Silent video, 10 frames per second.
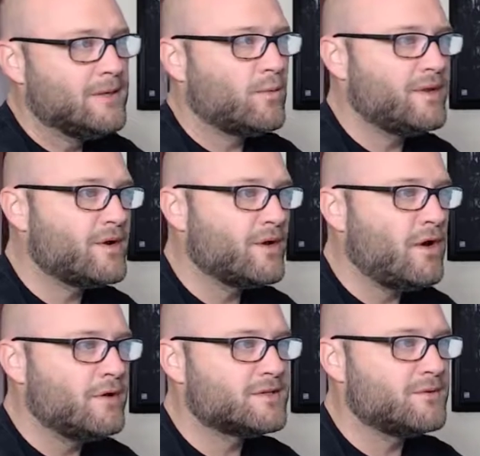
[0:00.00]
What you can
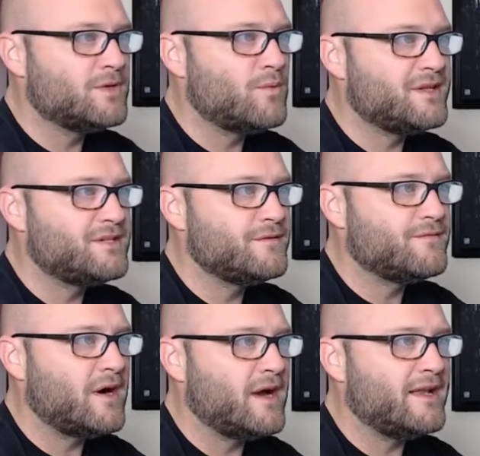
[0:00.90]
also do once you
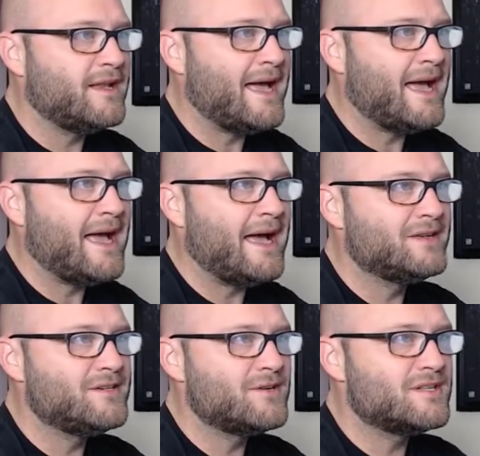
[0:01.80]
find an ad
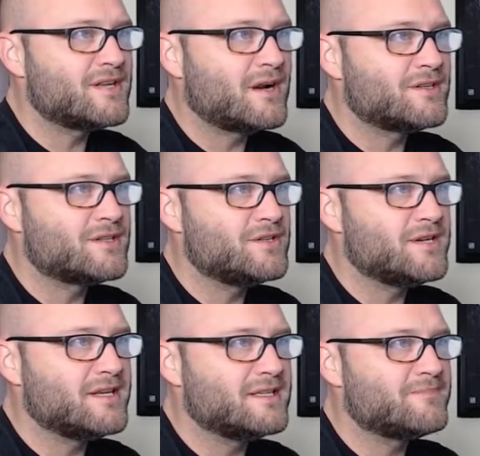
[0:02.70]
is you can start
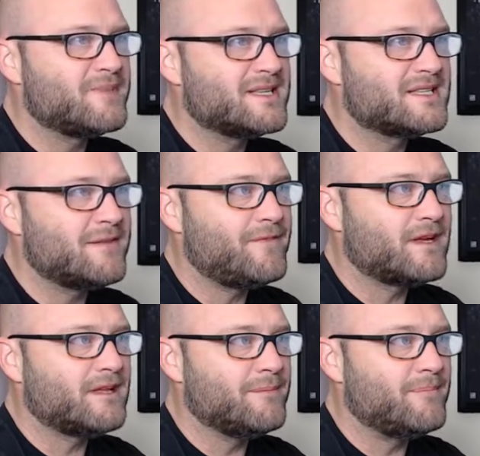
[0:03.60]
searching
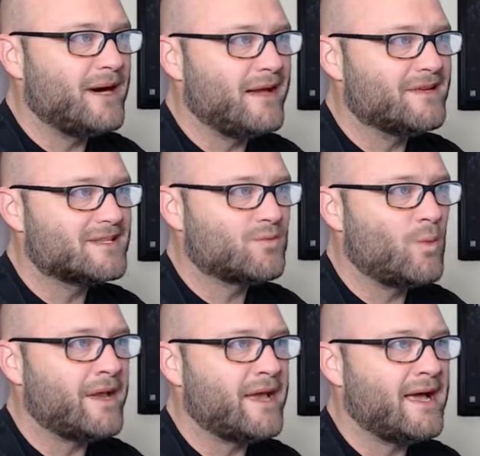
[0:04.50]
specifically by this
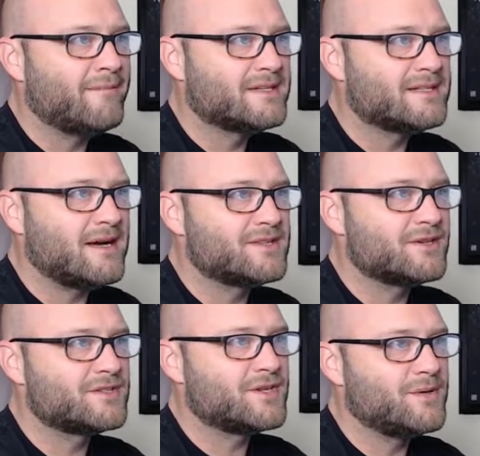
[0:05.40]
one
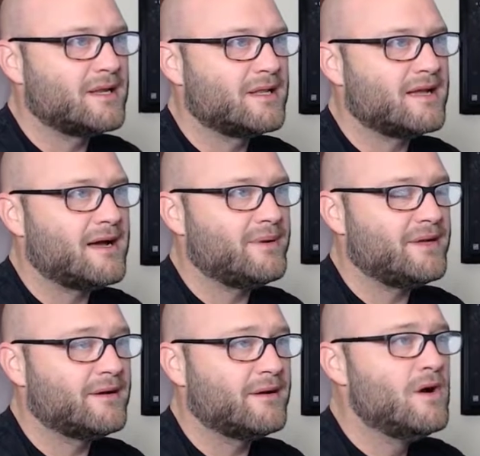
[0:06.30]
advertiser. So you would click up
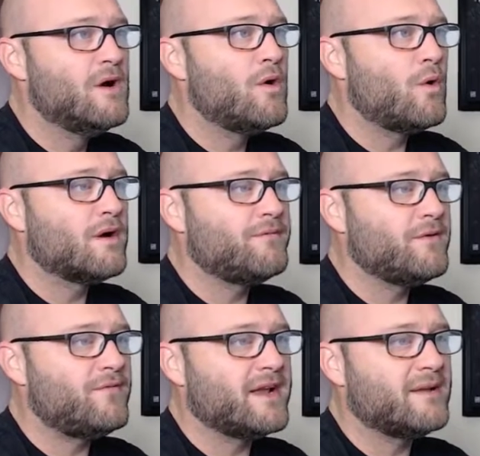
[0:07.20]
here, or if you
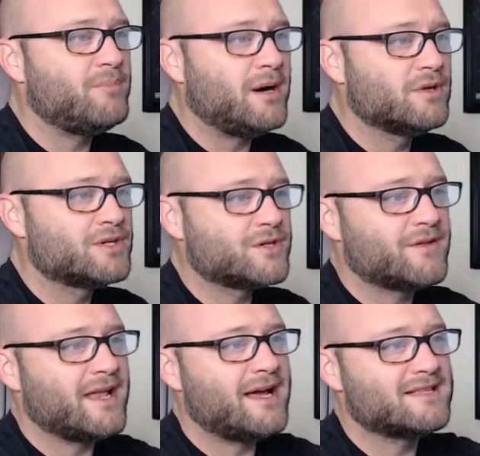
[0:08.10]
find a publisher
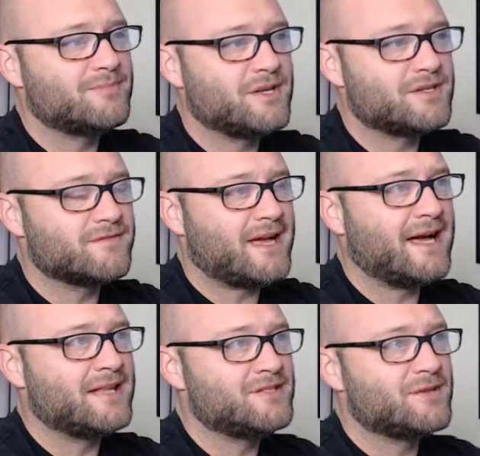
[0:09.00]
that has a bunch of
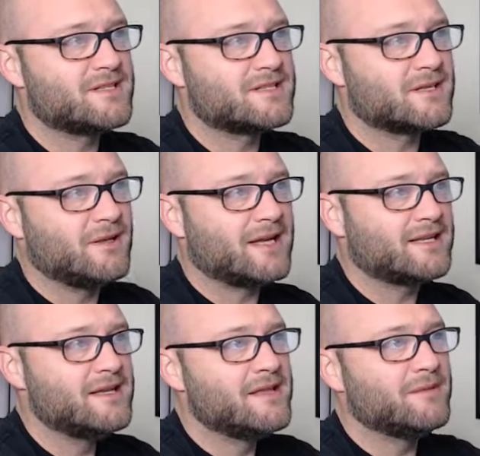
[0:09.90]
ads, you could
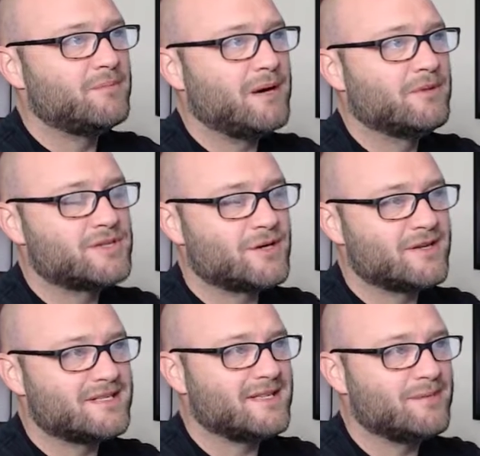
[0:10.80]
select the publisher
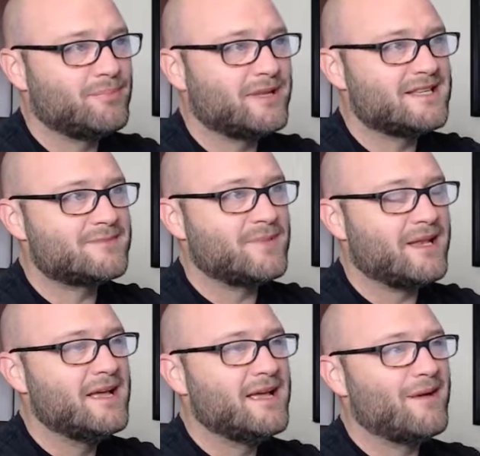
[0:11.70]
and see the
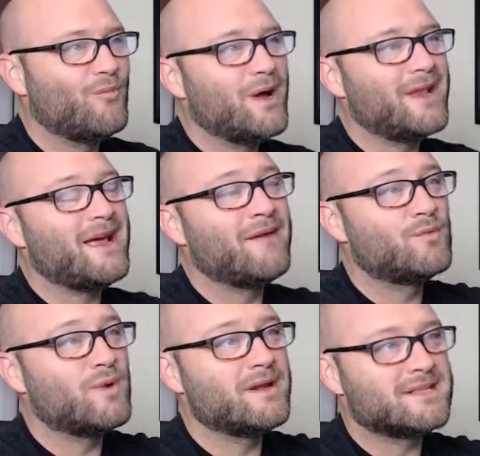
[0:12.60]
placement and what
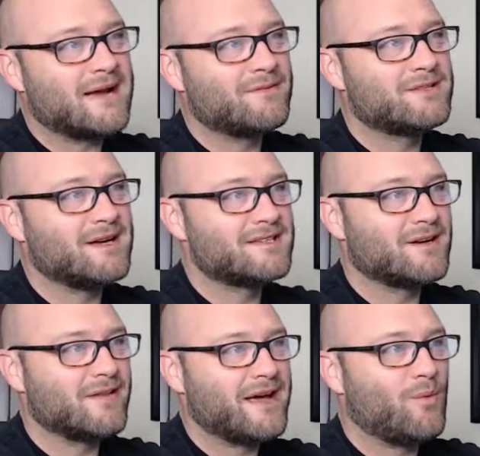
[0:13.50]
everyone is advertising
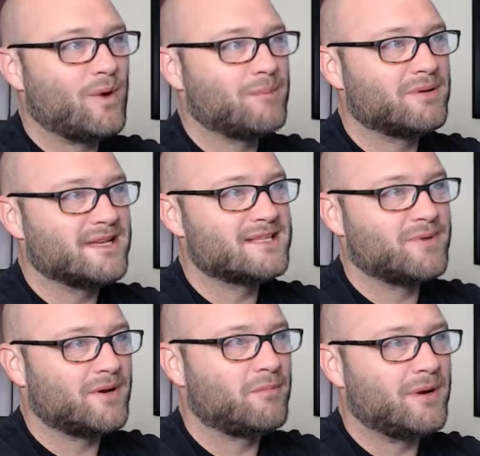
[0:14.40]
on that one
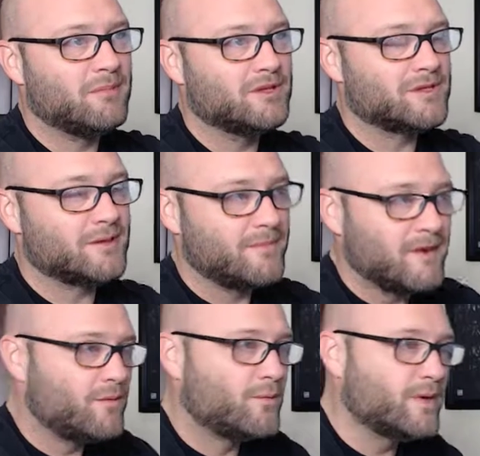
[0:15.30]
placement or publisher.
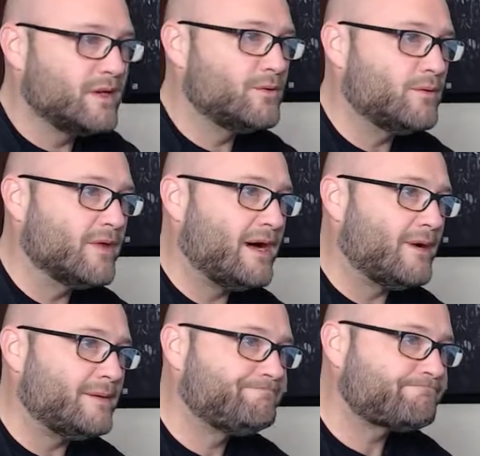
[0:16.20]
Really cool that way.